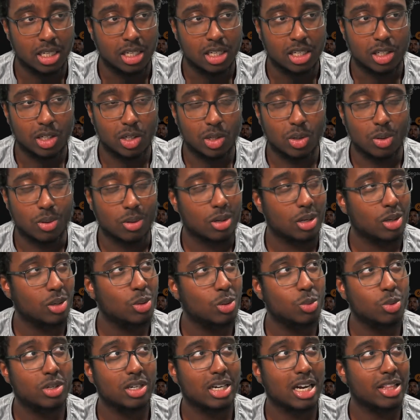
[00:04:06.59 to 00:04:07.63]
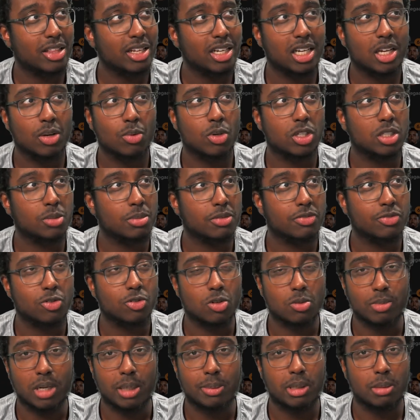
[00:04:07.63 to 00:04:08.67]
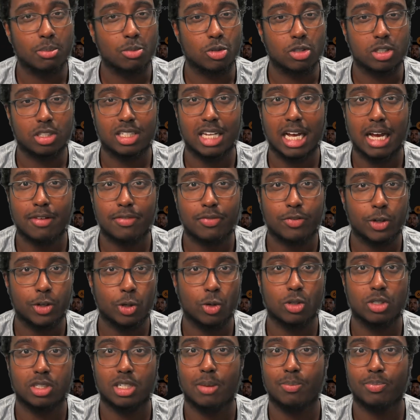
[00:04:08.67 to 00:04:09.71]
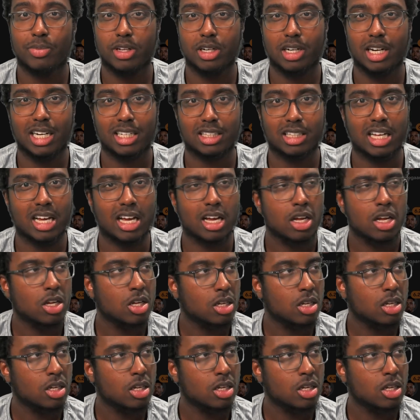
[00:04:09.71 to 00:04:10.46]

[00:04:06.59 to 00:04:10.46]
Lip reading: Who did I think it was before? Maybe Mustafi or something like that.